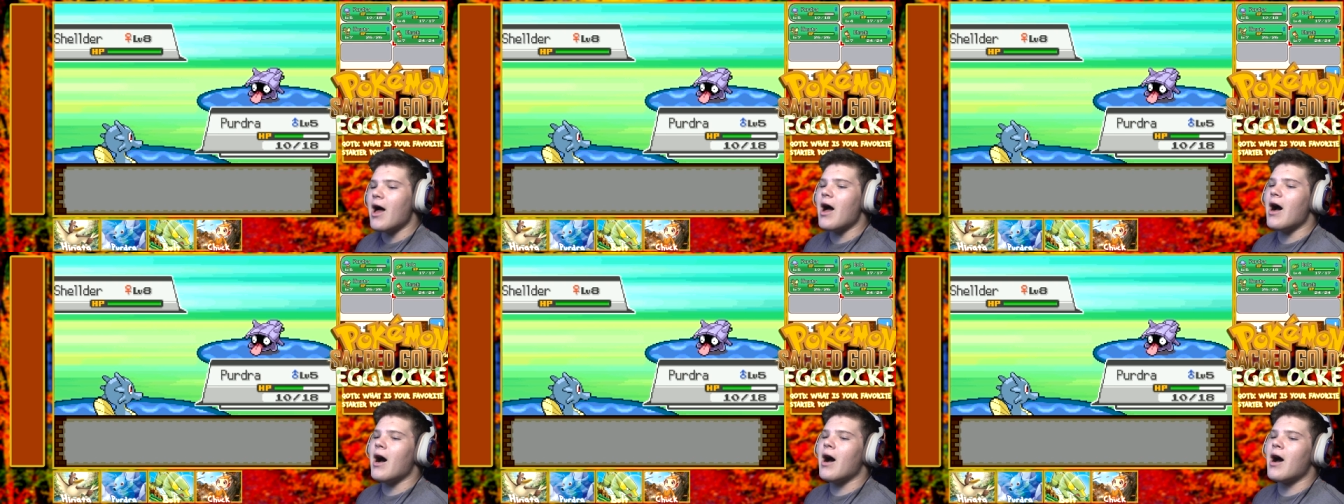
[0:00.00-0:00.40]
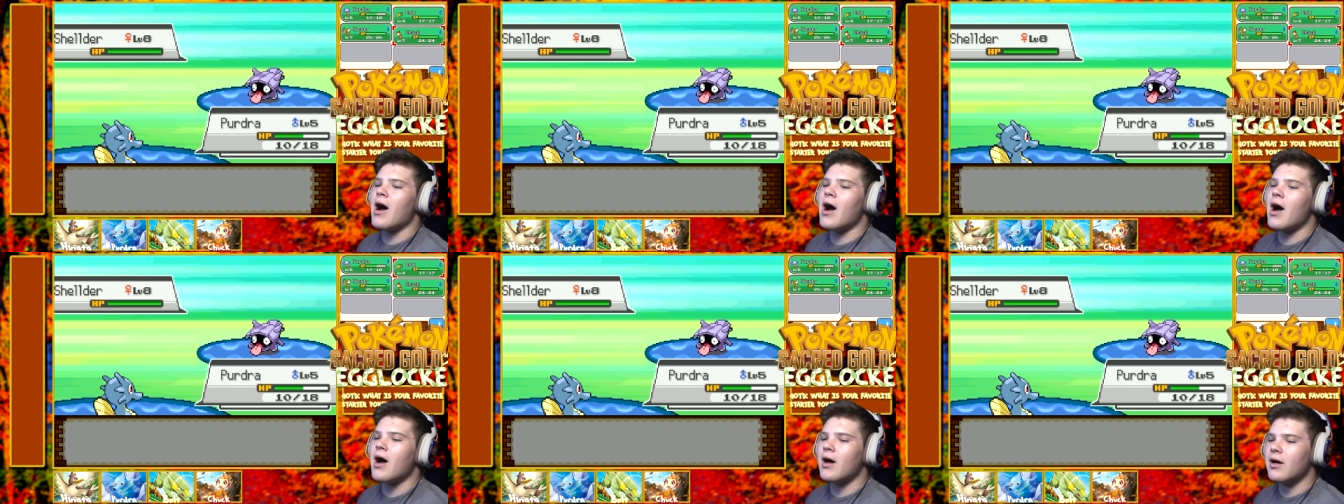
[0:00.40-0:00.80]

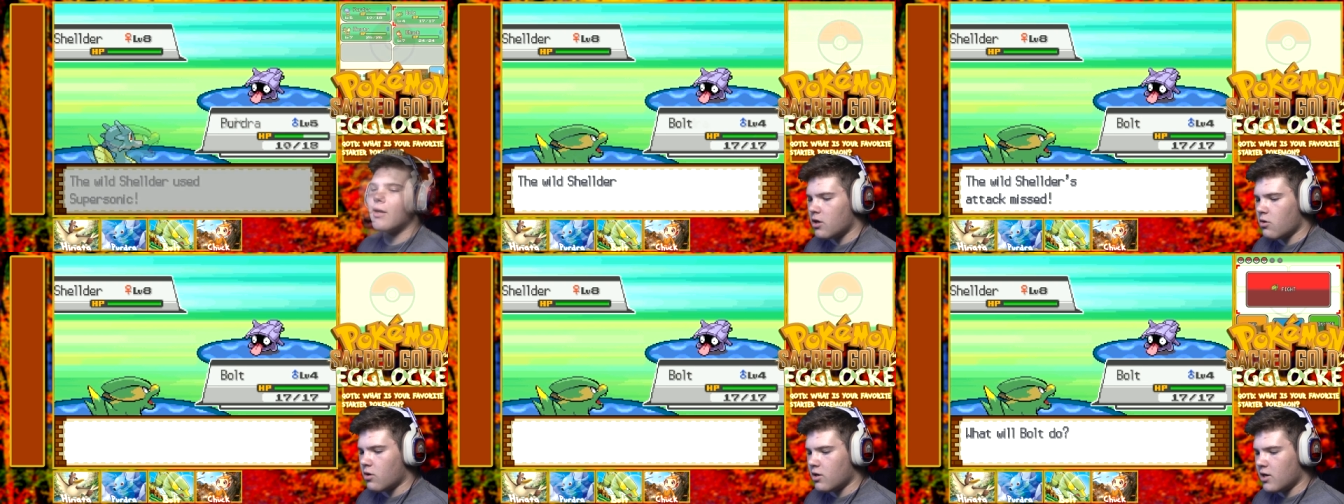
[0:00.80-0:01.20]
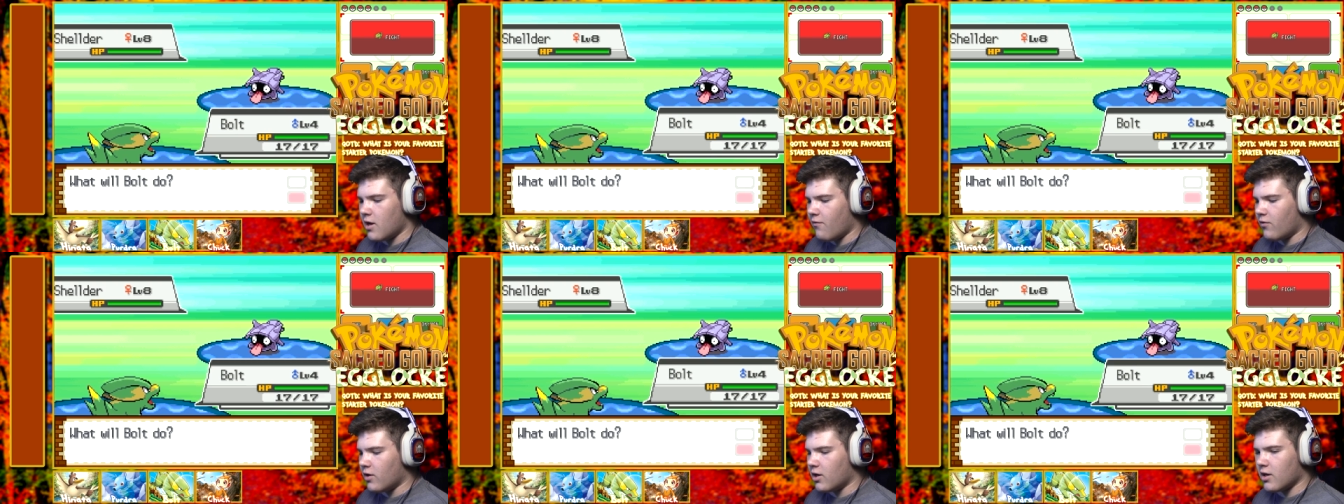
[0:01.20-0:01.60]
Ah! You can
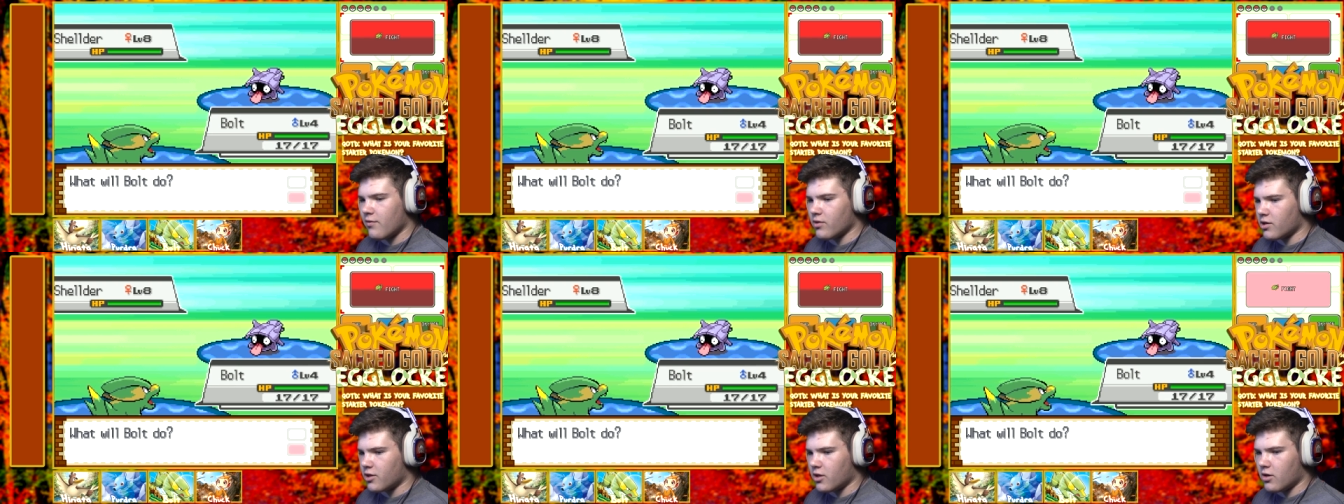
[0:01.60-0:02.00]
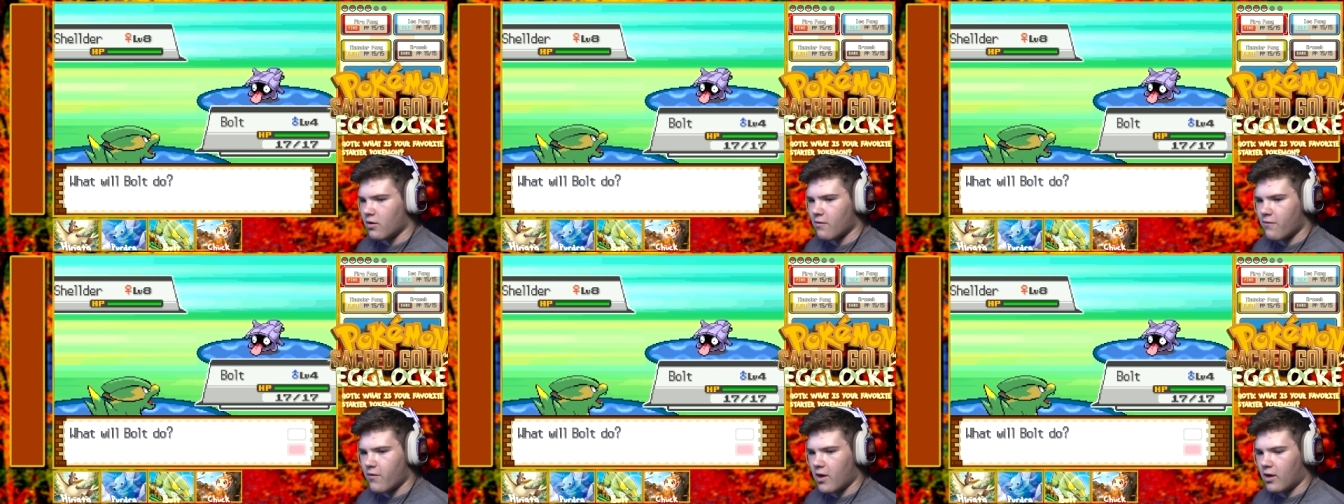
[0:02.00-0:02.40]
definitely live a
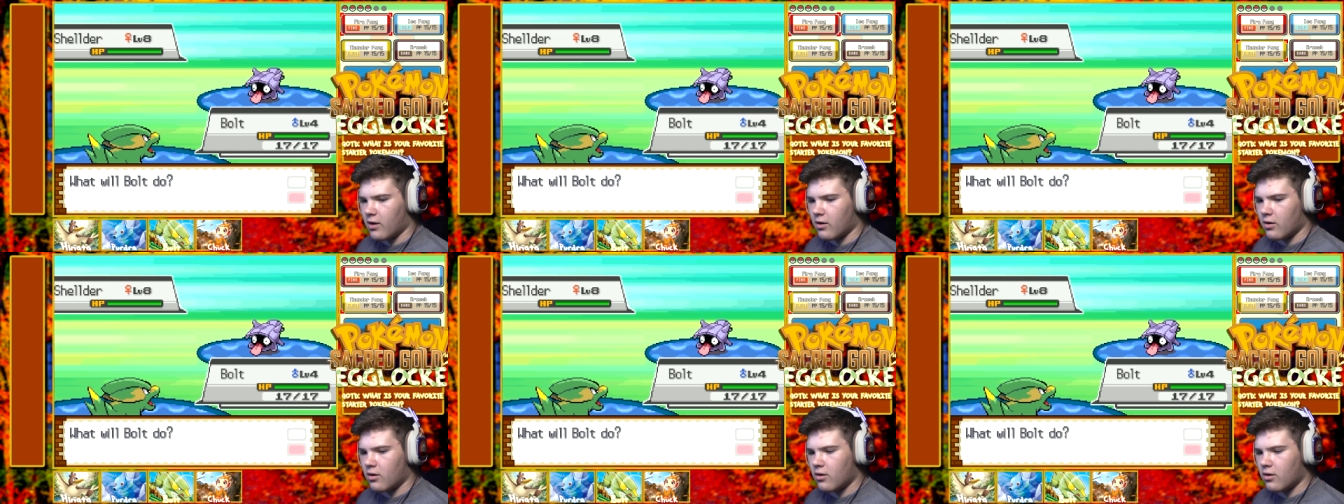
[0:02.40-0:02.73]
Thunder Fang